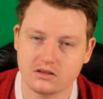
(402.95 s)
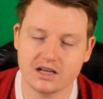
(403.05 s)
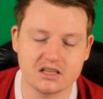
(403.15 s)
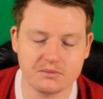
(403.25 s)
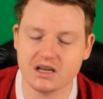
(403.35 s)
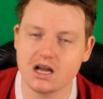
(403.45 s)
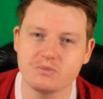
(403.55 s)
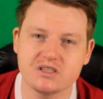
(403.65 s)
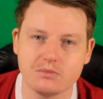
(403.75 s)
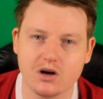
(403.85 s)
Like, something that
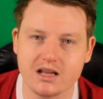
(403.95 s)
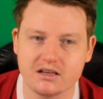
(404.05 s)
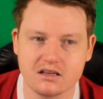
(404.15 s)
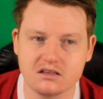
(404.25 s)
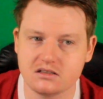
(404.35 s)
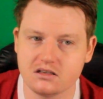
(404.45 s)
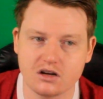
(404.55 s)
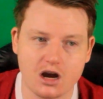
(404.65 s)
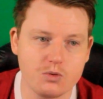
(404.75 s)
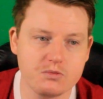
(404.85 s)
comes to mind is, you know,
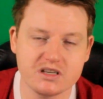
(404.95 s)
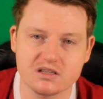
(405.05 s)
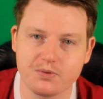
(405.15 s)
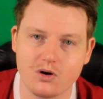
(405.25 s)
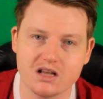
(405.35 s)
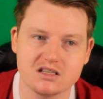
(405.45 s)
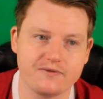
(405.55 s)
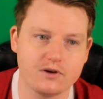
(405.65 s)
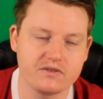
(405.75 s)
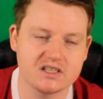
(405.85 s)
I wouldn't be surprised if
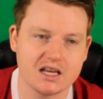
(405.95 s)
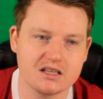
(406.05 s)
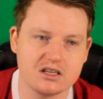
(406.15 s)
all of a sudden,